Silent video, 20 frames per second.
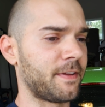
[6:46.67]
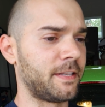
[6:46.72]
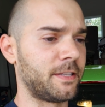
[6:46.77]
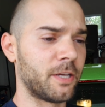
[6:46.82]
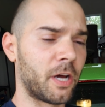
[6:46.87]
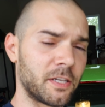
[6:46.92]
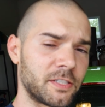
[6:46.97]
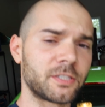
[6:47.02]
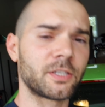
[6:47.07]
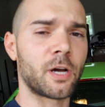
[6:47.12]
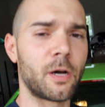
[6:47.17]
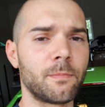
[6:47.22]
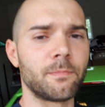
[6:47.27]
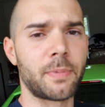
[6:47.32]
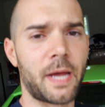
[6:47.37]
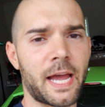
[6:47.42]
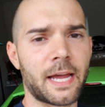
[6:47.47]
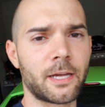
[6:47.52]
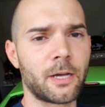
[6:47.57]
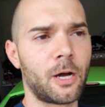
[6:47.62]
it does come
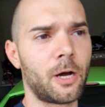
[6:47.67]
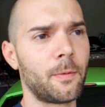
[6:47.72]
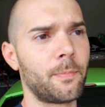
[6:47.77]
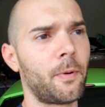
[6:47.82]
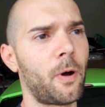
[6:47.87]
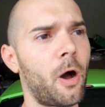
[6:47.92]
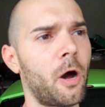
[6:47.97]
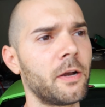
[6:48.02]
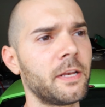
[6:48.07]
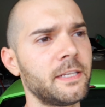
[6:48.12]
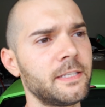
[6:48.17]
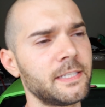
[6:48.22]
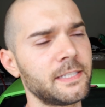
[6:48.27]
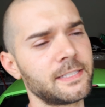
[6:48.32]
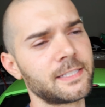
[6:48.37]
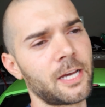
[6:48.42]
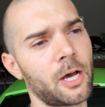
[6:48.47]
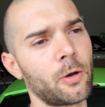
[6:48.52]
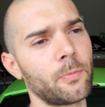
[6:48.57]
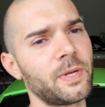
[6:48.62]
back up, Audi
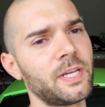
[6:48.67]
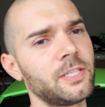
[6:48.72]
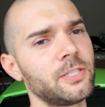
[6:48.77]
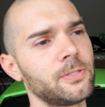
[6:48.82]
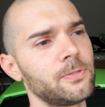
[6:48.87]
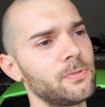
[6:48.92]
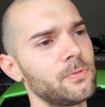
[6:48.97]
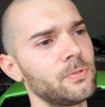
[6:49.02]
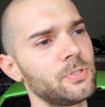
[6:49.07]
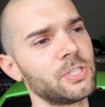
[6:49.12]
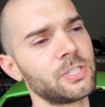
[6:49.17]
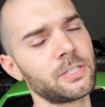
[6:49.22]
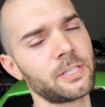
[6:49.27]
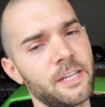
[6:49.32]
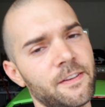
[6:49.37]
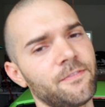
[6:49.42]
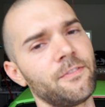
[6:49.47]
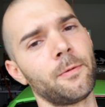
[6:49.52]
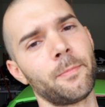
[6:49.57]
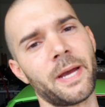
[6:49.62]
did tell me to just
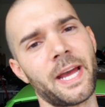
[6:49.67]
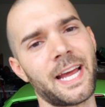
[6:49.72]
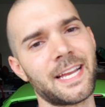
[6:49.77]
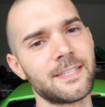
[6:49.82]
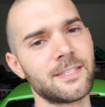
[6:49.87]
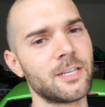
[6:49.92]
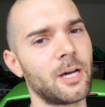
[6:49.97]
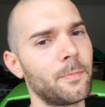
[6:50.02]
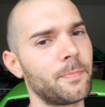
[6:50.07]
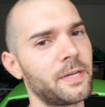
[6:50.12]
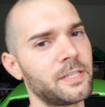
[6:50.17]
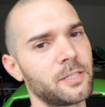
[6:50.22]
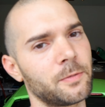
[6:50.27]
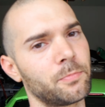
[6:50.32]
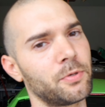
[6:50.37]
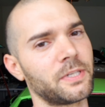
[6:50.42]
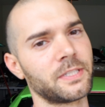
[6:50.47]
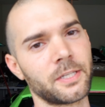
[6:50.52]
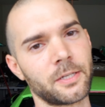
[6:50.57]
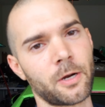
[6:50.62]
give them a heads up and to
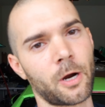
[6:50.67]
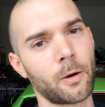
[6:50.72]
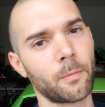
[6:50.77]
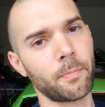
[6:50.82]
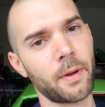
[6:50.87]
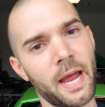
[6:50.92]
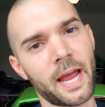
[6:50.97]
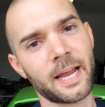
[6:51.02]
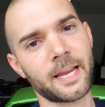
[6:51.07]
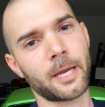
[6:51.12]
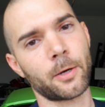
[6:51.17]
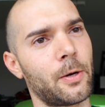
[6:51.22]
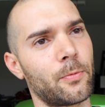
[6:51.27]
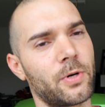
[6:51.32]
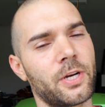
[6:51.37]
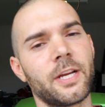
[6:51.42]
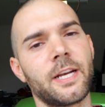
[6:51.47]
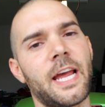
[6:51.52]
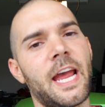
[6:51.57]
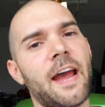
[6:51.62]
bring the car back, and
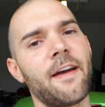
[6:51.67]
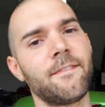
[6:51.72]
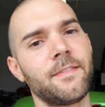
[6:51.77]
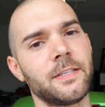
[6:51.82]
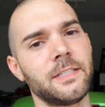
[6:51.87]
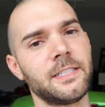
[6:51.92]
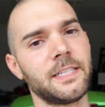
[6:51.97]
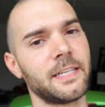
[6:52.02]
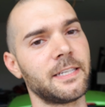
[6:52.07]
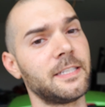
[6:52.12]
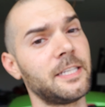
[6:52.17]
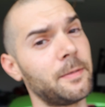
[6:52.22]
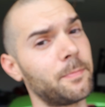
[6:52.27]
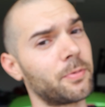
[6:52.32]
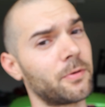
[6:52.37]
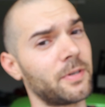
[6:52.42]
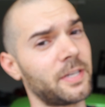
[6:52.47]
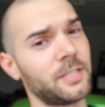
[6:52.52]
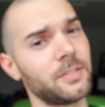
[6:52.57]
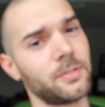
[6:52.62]
we're going to have to dig
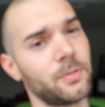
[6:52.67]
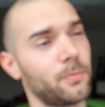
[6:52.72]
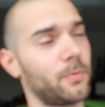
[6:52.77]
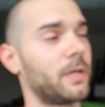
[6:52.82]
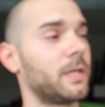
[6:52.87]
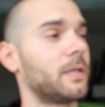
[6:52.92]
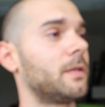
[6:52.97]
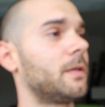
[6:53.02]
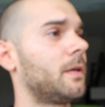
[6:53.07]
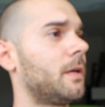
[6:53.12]
deeper into it.